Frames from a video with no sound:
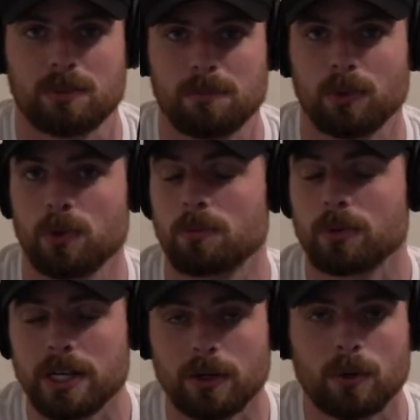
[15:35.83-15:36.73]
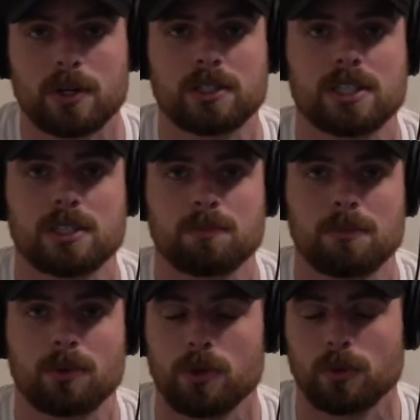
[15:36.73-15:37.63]
people who breed horses,
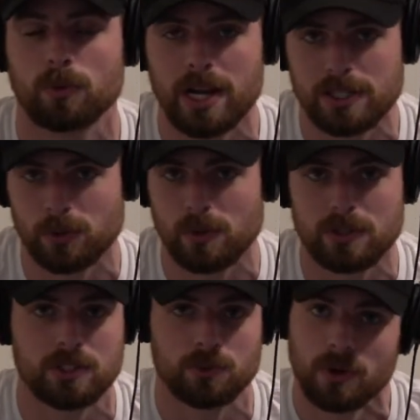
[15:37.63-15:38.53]
people who race horses,